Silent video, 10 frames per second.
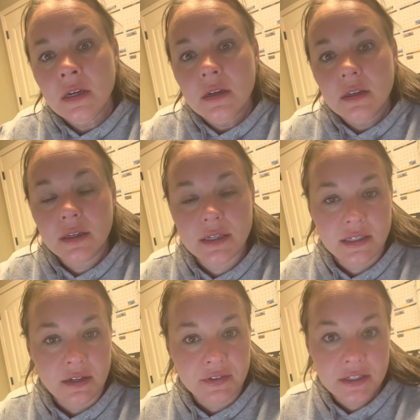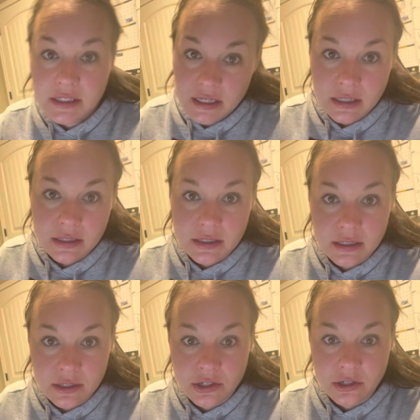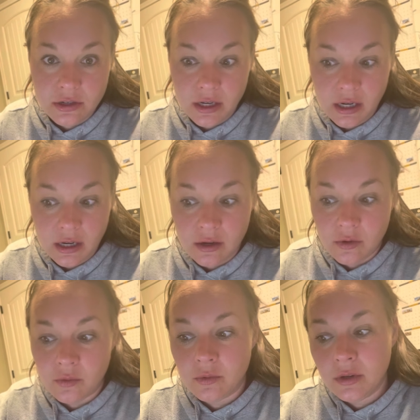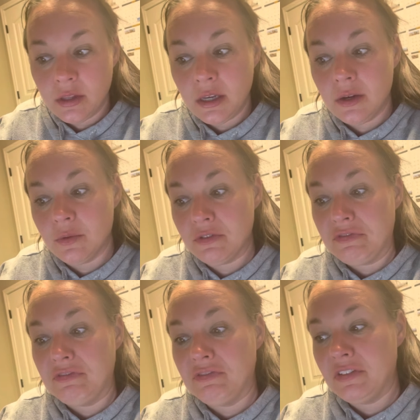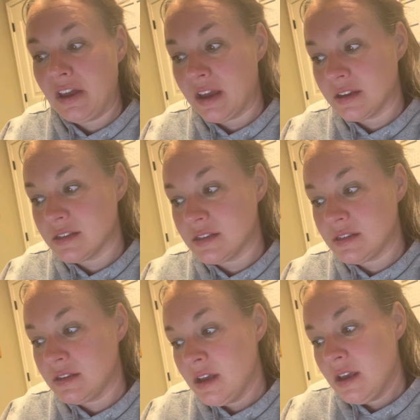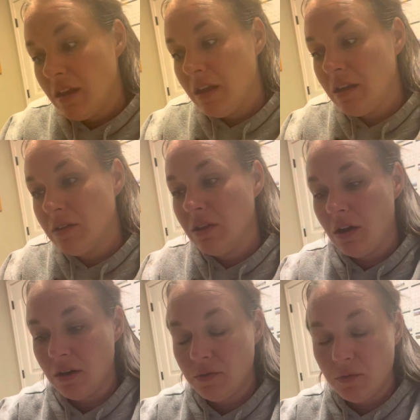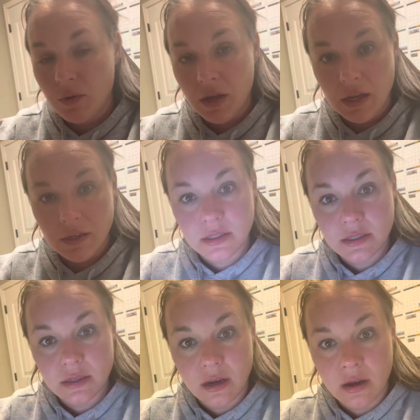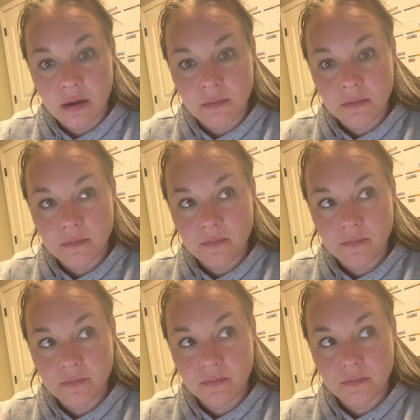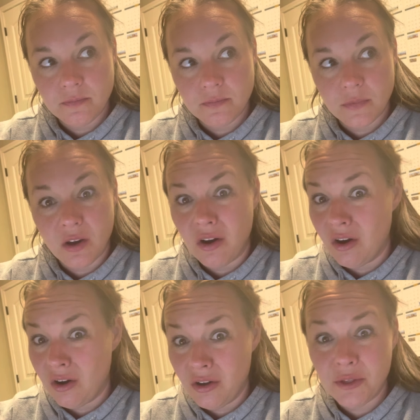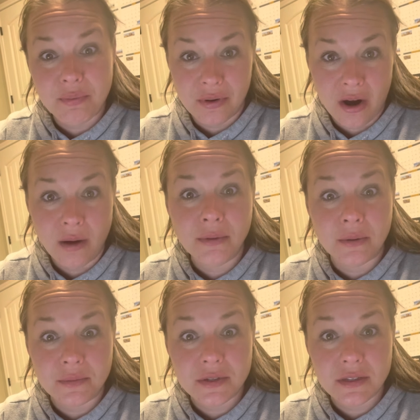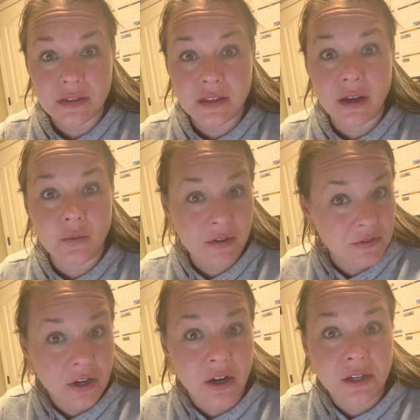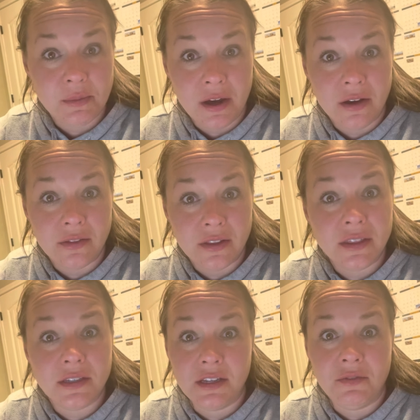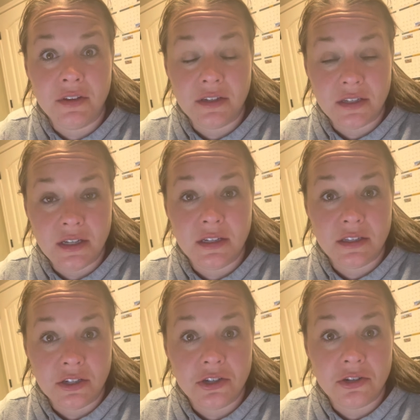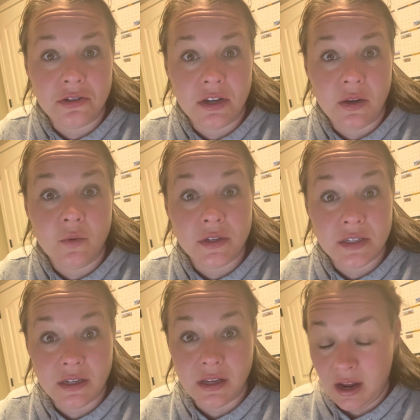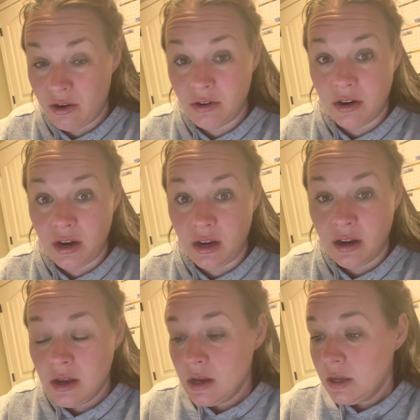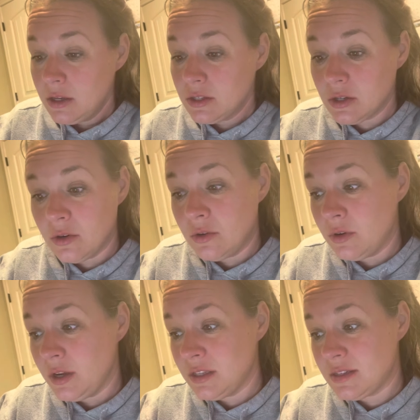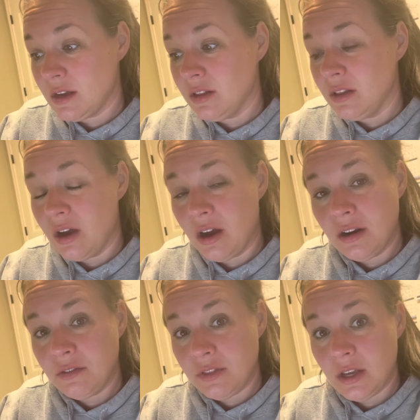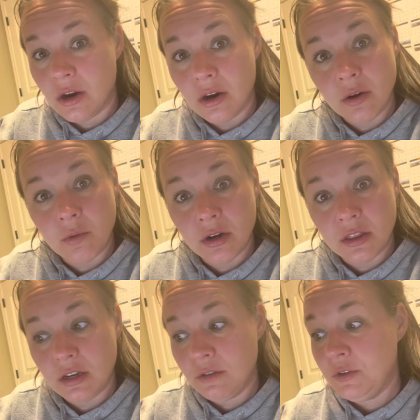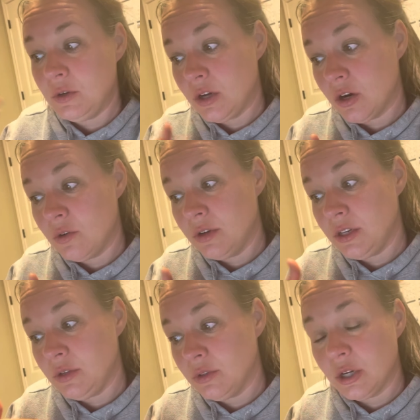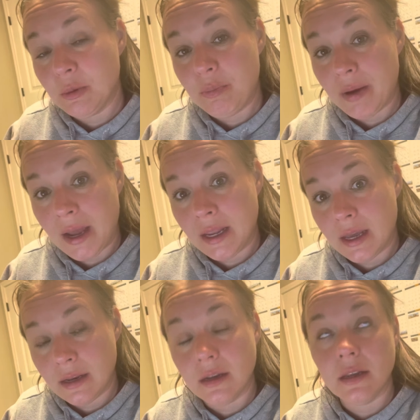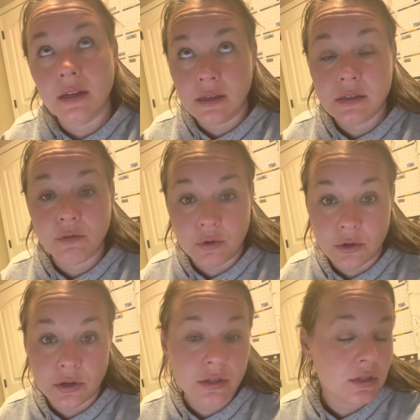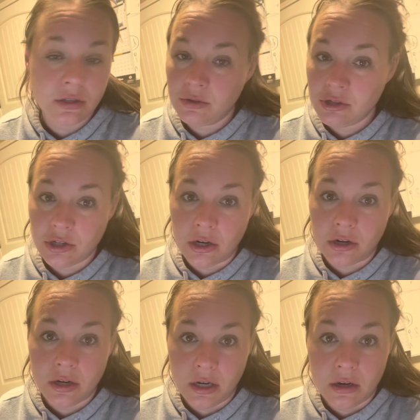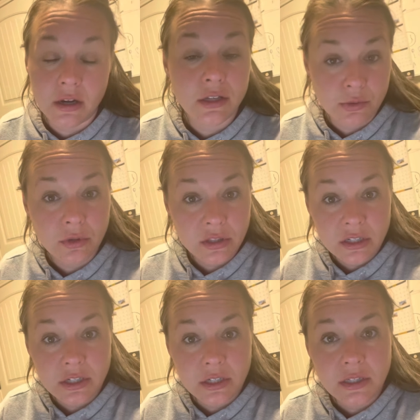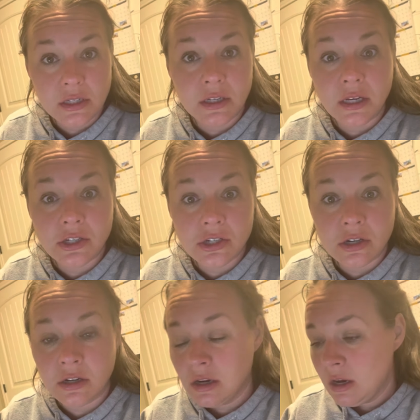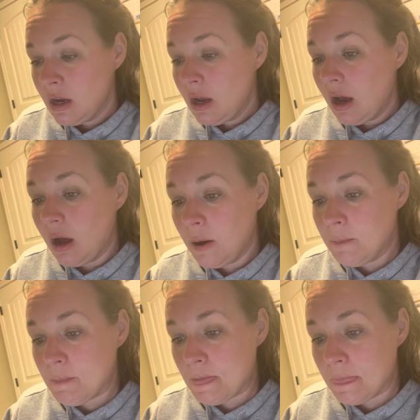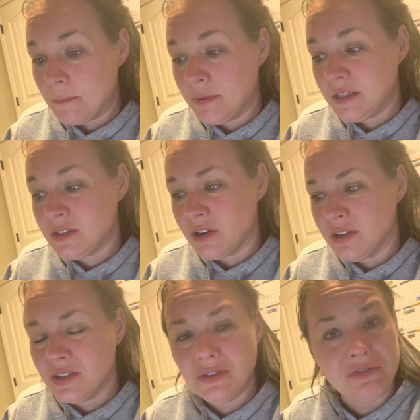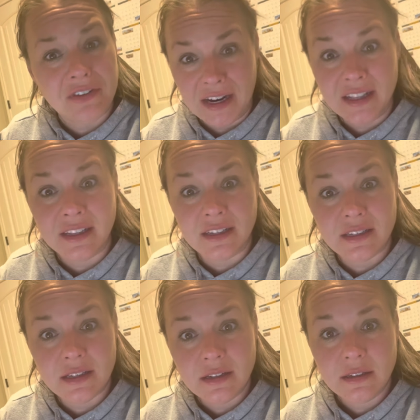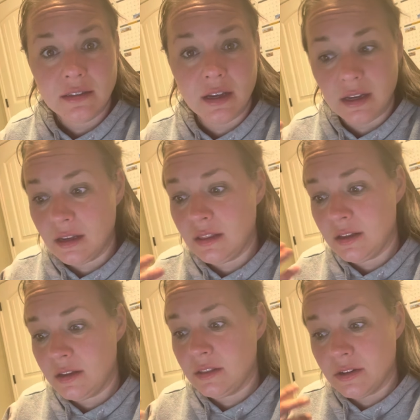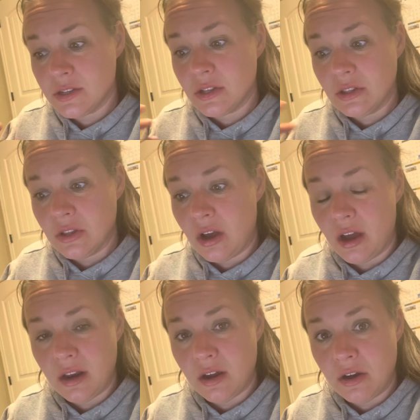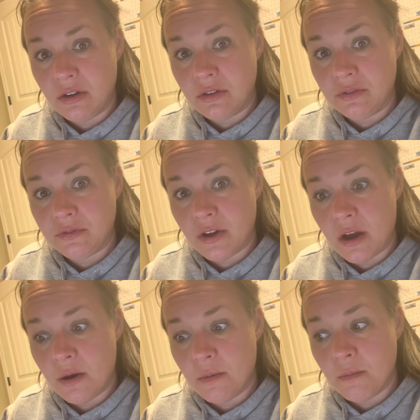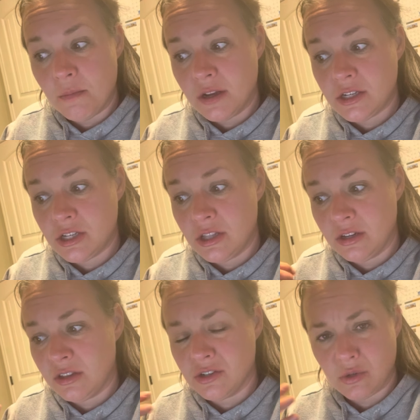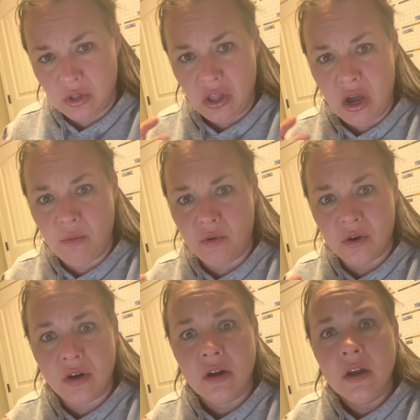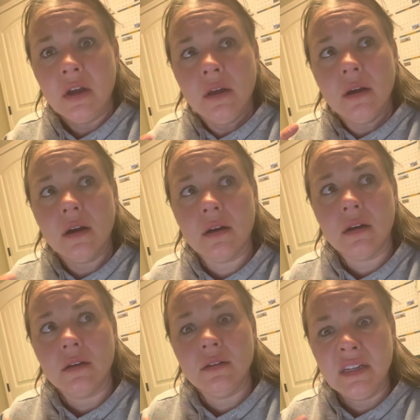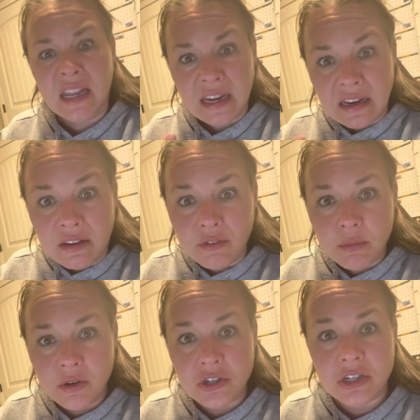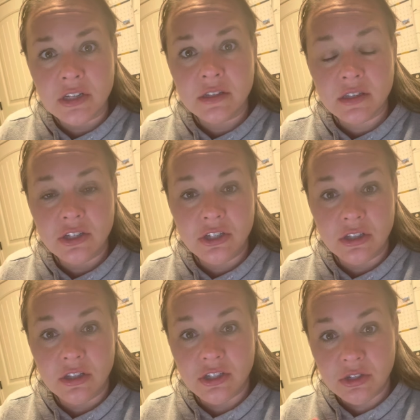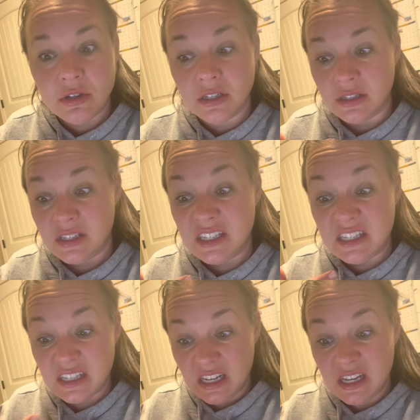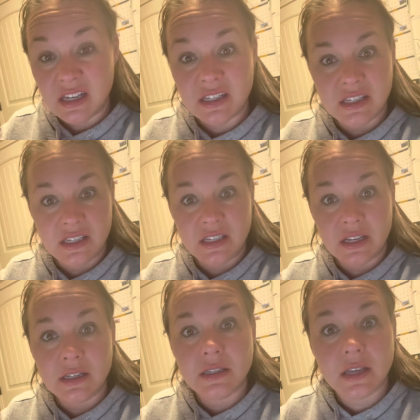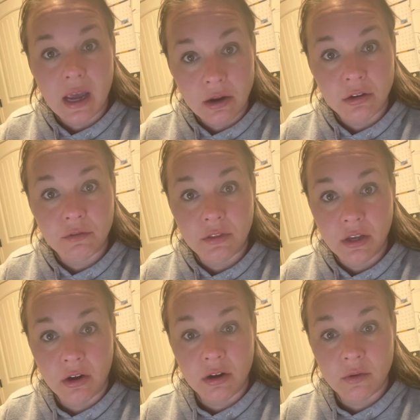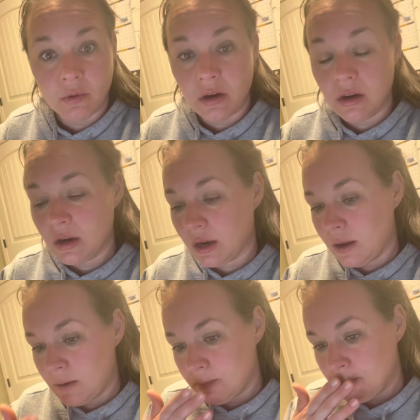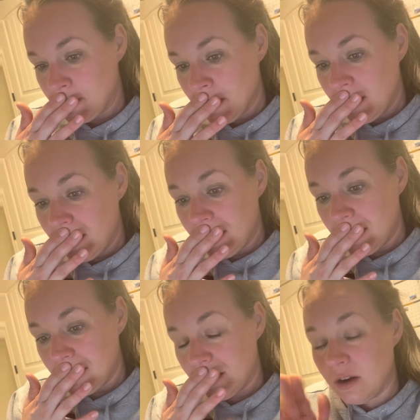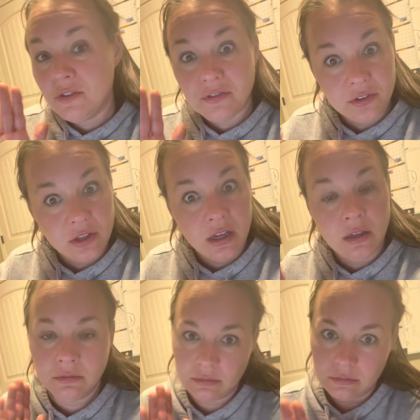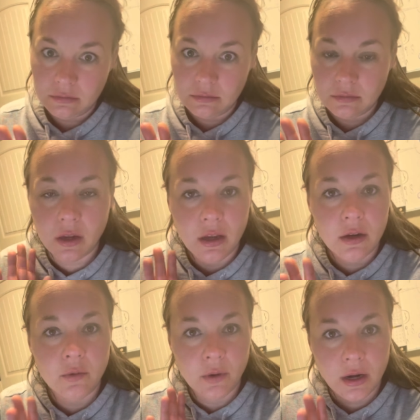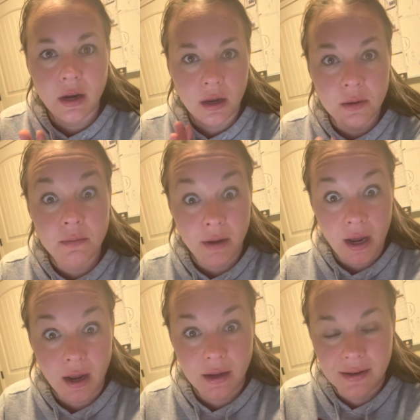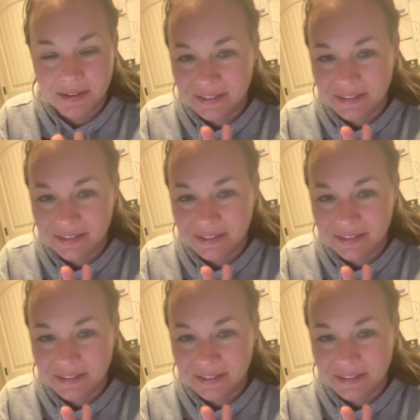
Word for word: like 17th century really reflects in a lot of ways um, all the problems that we've talked about that the 17th century was encountering. So it's a lot of the artwork that if you go and you look back at it, it is, of course, no shocker here. It's religious in nature, um, but it's also violent. Like th- there's a lot of um, much, th- there's a lot more uh, negative emotions that you, that you can see and sense out of the artwork. Um, and hopefully, it, when I come back,